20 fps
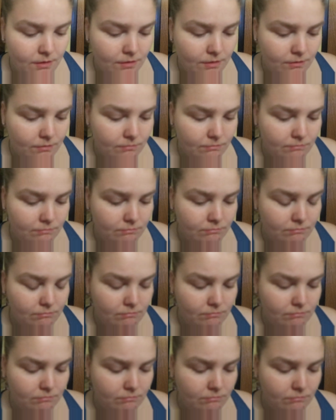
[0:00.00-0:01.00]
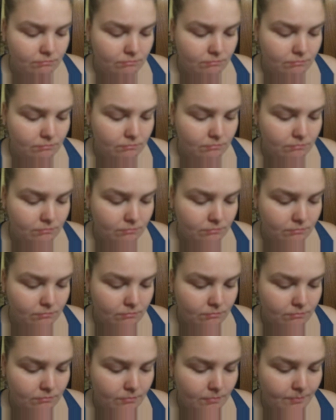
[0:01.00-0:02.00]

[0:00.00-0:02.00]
Nothing is said.